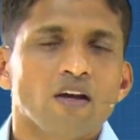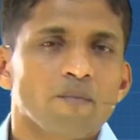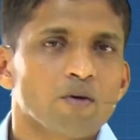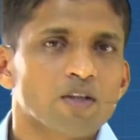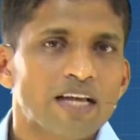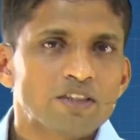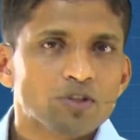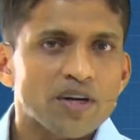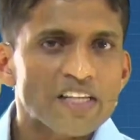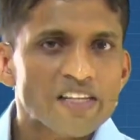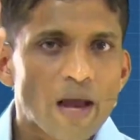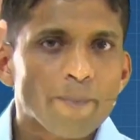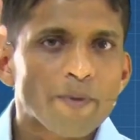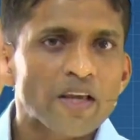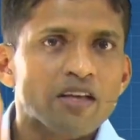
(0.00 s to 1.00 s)
because that's what is
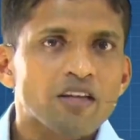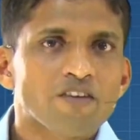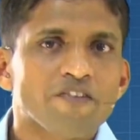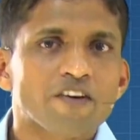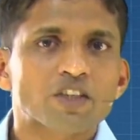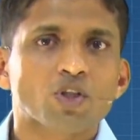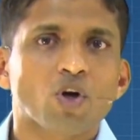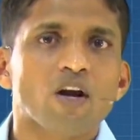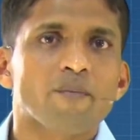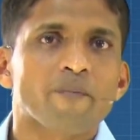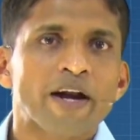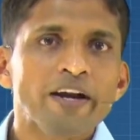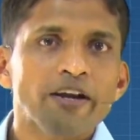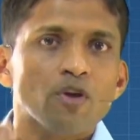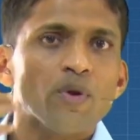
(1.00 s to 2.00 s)
happening in the first column, right?